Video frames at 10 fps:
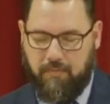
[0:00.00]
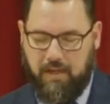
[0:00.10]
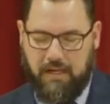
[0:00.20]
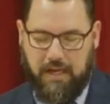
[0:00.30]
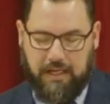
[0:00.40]

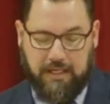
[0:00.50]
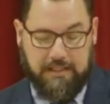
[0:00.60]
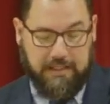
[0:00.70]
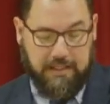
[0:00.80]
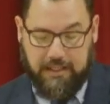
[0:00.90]
And I, and I
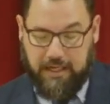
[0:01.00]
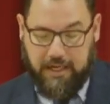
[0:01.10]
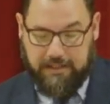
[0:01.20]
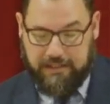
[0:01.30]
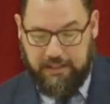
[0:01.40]
see it.
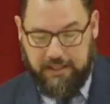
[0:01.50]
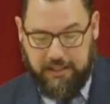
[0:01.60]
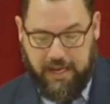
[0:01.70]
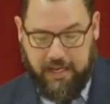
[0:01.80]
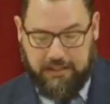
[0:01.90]
I see it
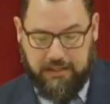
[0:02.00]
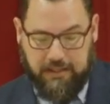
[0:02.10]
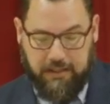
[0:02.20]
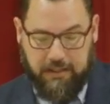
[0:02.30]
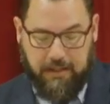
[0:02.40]
at,
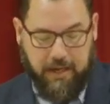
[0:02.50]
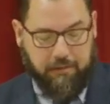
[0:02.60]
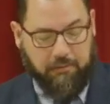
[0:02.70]
and